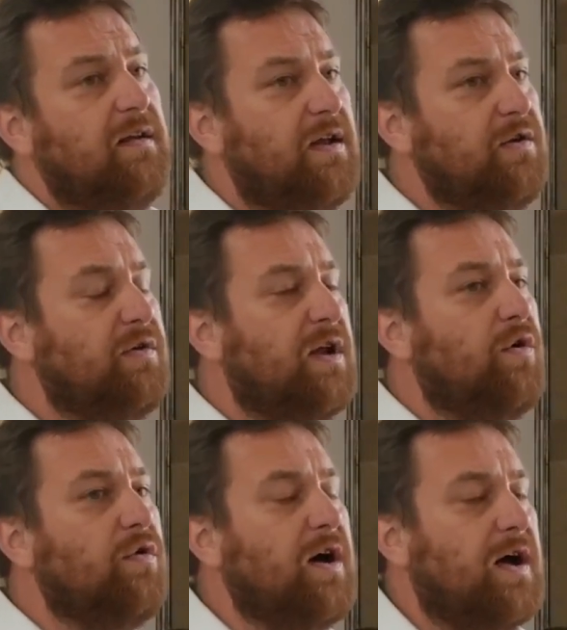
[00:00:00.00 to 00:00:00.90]
Then you
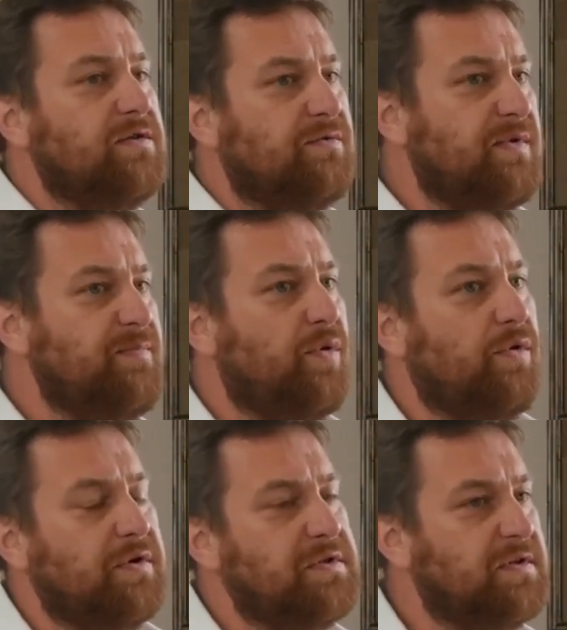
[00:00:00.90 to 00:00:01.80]
get all kinds of
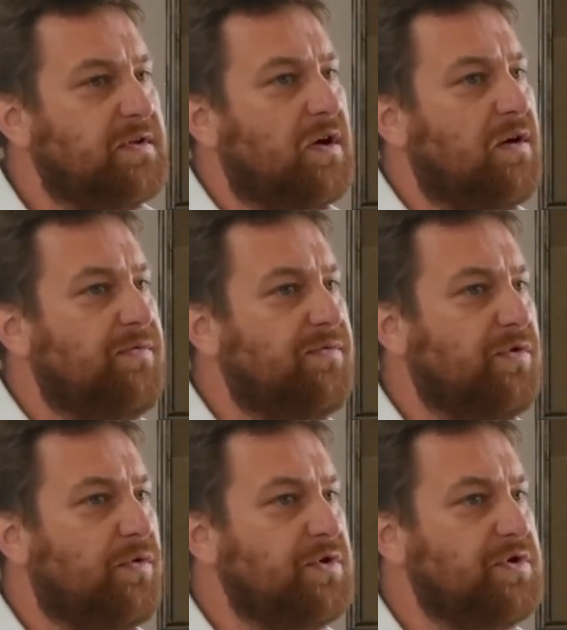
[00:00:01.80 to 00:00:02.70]
reports of
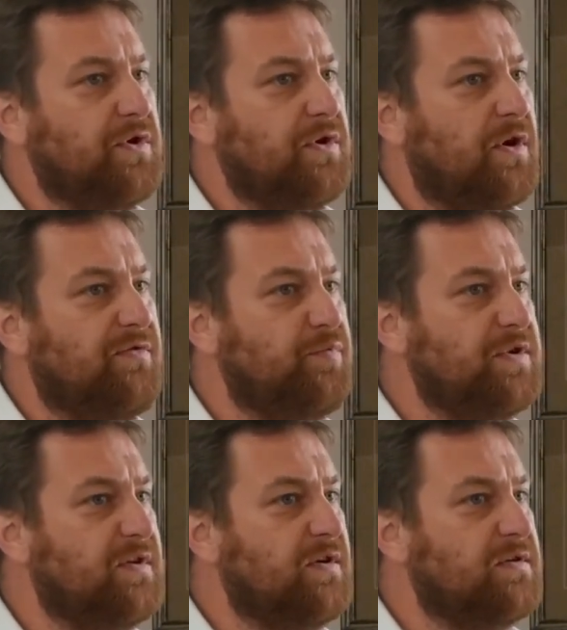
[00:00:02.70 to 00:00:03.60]
torture of
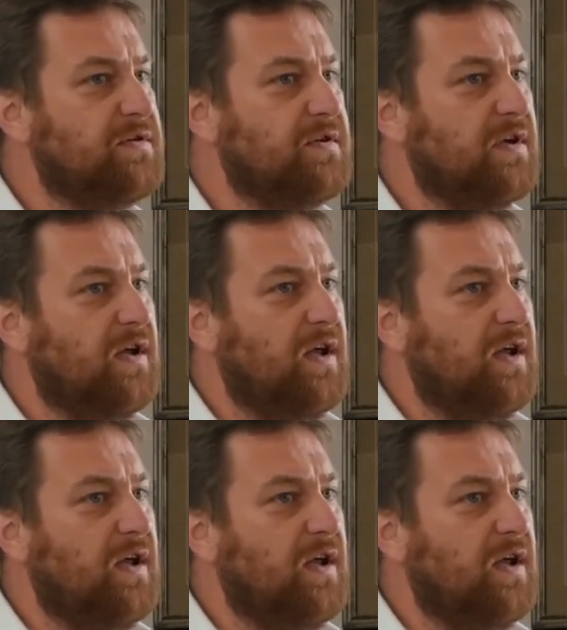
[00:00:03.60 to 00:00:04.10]
prisoners.